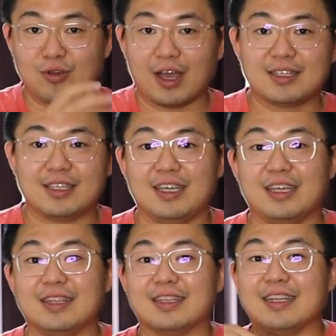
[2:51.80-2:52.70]
you guys
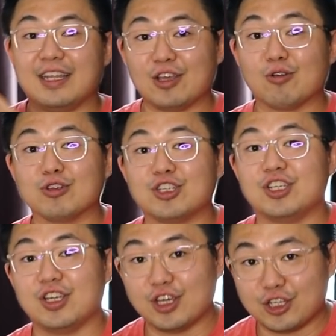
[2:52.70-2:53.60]
in the
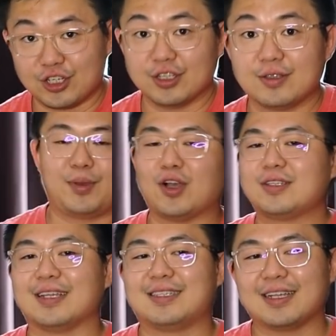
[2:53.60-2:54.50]
negotiation, because
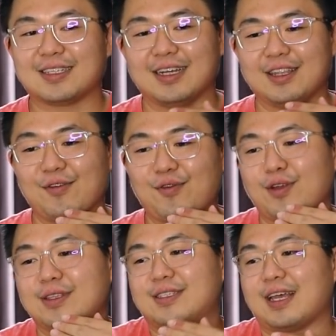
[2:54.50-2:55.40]
there's just a
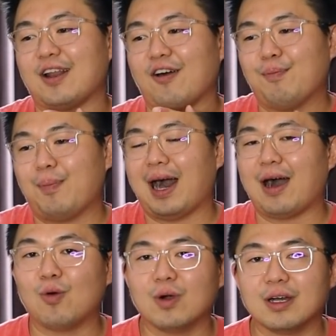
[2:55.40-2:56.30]
different set of
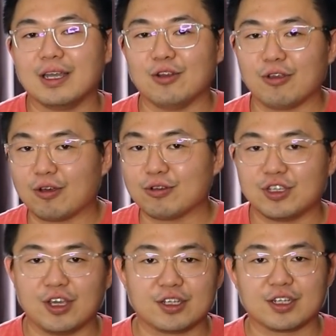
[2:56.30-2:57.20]
power in
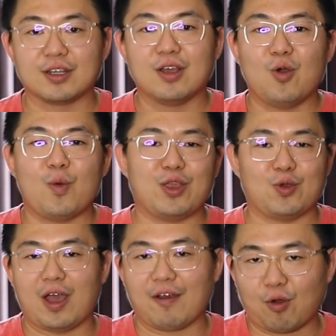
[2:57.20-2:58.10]
negotiation when
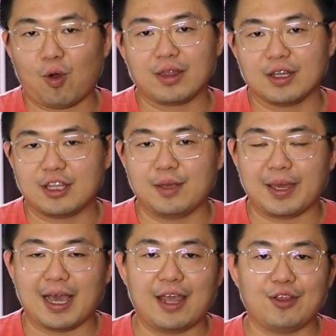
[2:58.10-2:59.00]
you have quantity
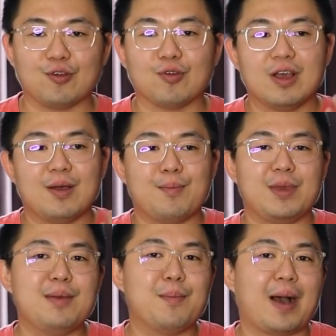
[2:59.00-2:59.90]
behind you.
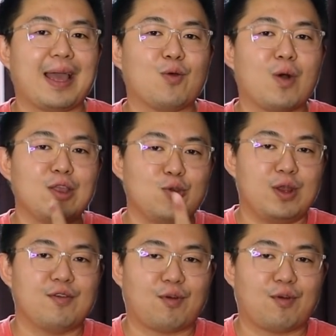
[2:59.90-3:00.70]
Me buying 1 unit